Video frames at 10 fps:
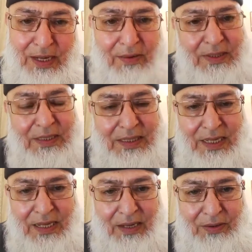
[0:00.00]
Now this
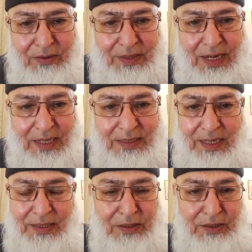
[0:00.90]
is a contract,
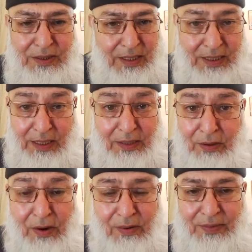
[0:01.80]
there is nothing
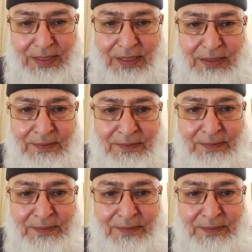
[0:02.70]
wrong with it.